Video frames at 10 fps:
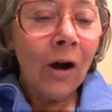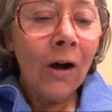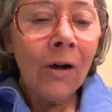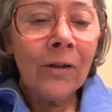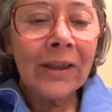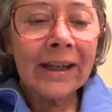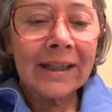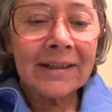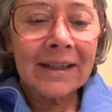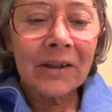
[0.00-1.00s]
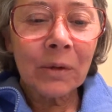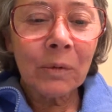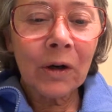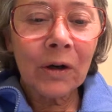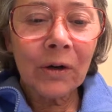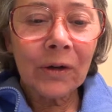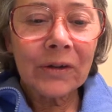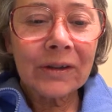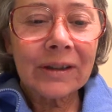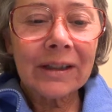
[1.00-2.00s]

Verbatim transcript: all that is in the world,